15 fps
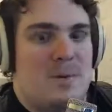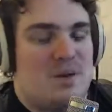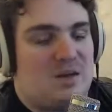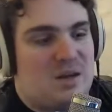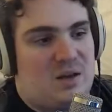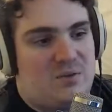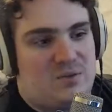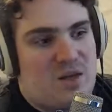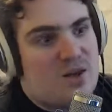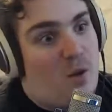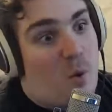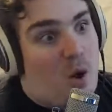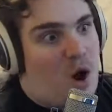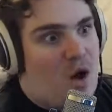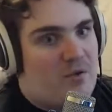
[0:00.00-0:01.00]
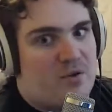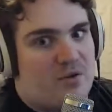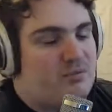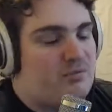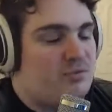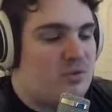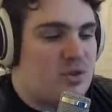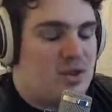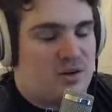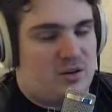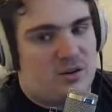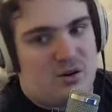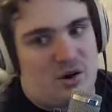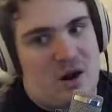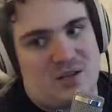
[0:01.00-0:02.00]
mean, if they go off it, then
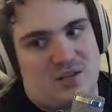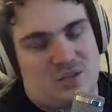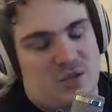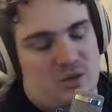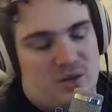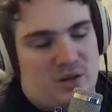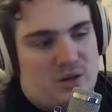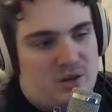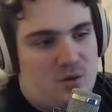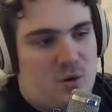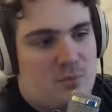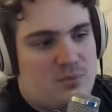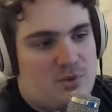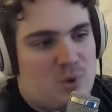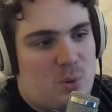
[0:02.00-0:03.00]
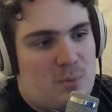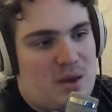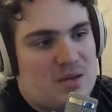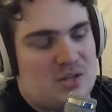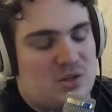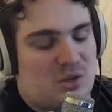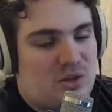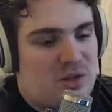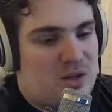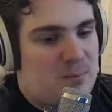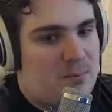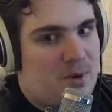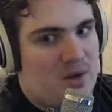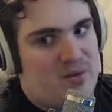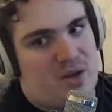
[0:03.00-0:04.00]
congrats. You know, they can go do amazingly,
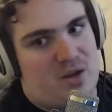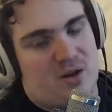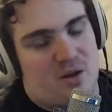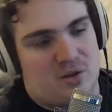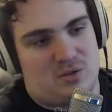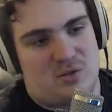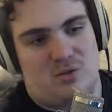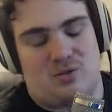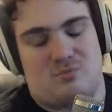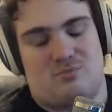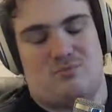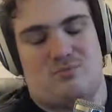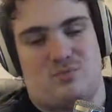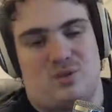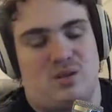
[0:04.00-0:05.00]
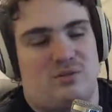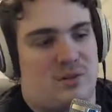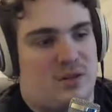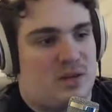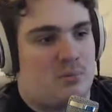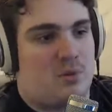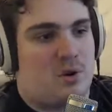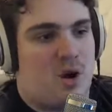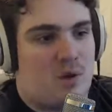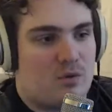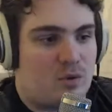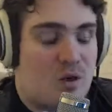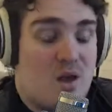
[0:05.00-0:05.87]
but they could also just deflate and be awful.